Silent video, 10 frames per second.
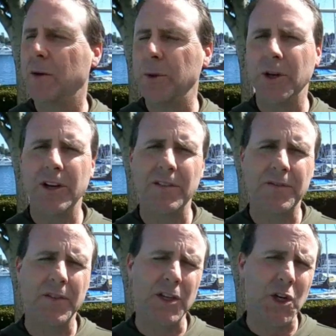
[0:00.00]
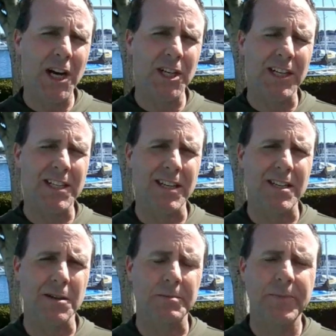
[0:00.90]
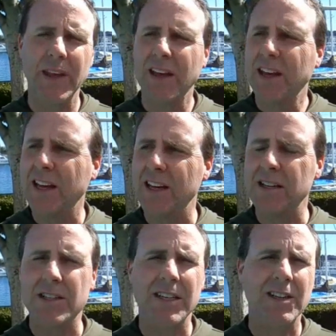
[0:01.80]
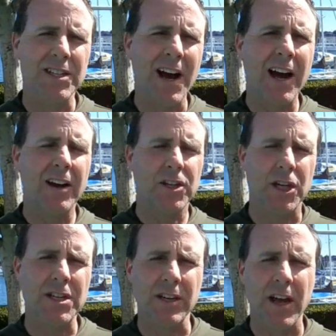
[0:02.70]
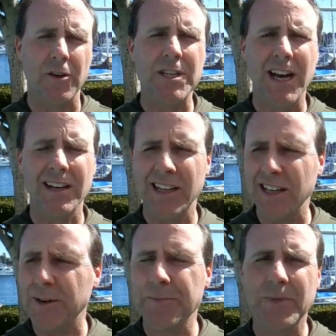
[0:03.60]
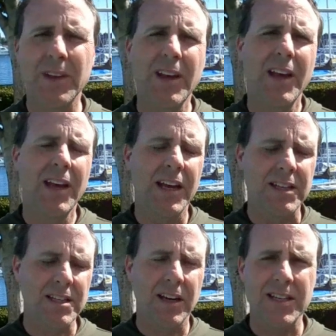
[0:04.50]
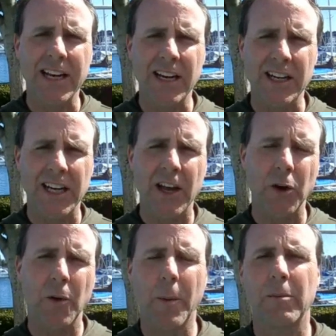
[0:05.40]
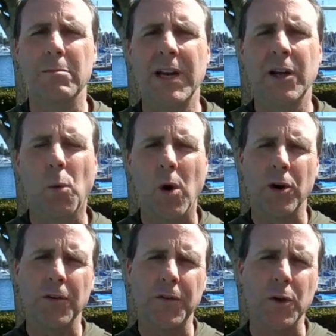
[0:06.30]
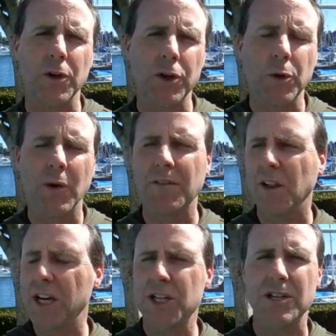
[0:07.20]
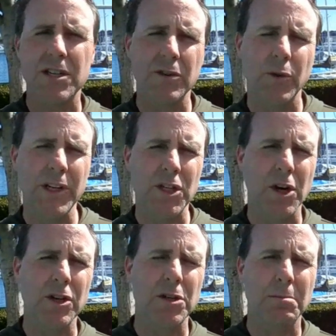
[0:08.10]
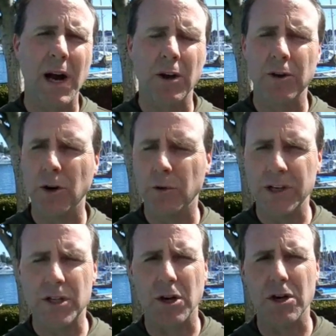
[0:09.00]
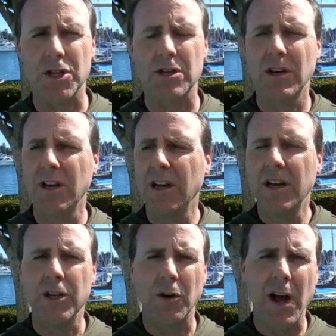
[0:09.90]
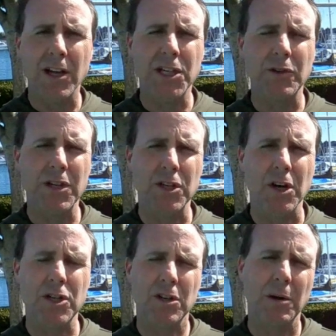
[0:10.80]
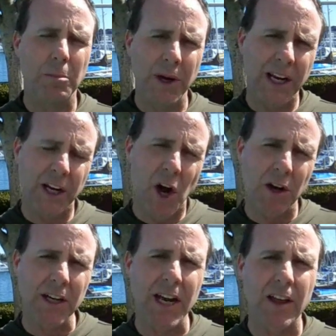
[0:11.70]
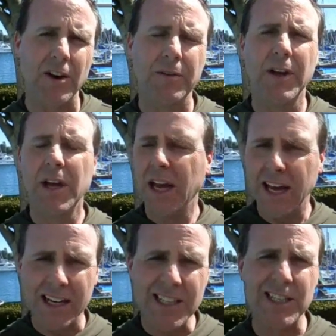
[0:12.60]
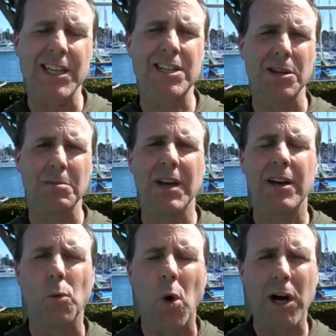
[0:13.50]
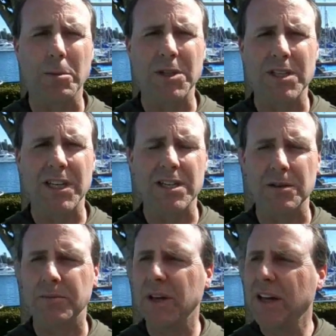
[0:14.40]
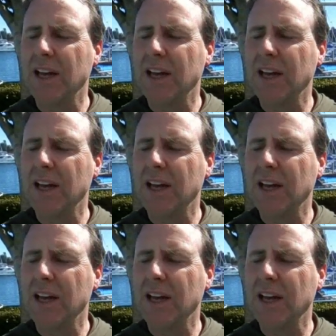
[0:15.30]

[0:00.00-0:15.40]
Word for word: The beauty of the Trigenics system is it's not just another technique. It's taking together many wonderful new revelations in research, myoneural research, neurology research, and bringing it all together in a system, in a workable system